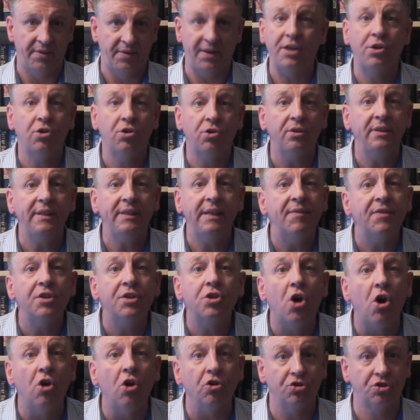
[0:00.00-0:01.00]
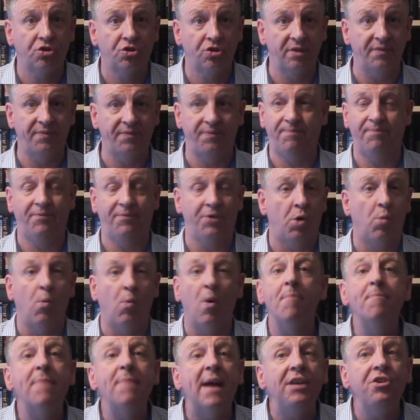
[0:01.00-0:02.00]
They couldn't give a toss if no
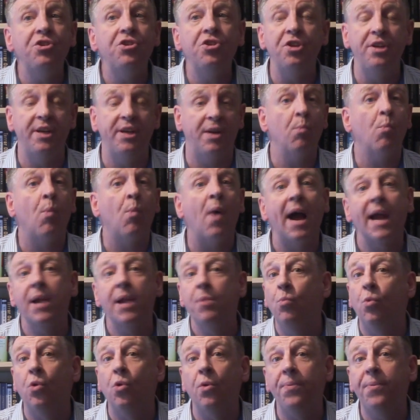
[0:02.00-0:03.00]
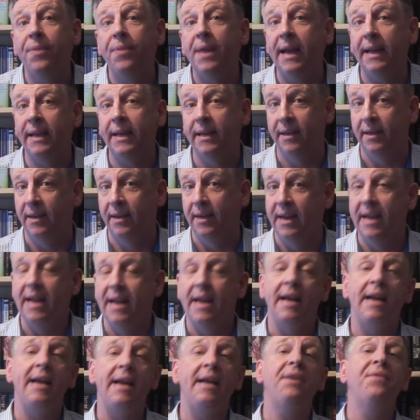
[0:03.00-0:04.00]
one mentioned it. Why would they?
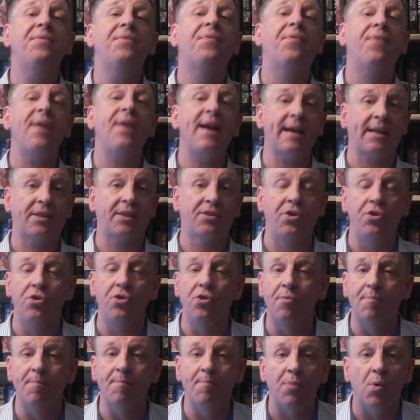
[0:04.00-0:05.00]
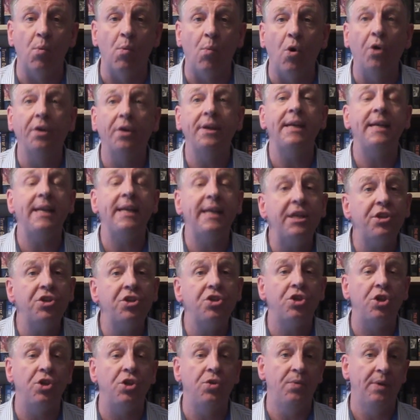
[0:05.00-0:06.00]
In fact, the number one
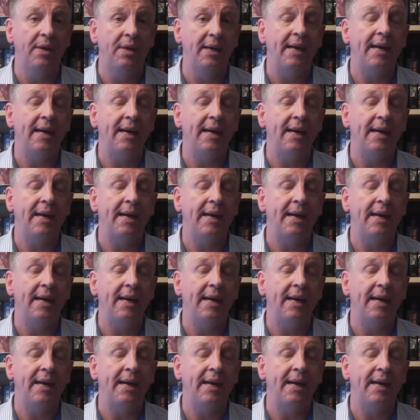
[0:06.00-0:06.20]
issue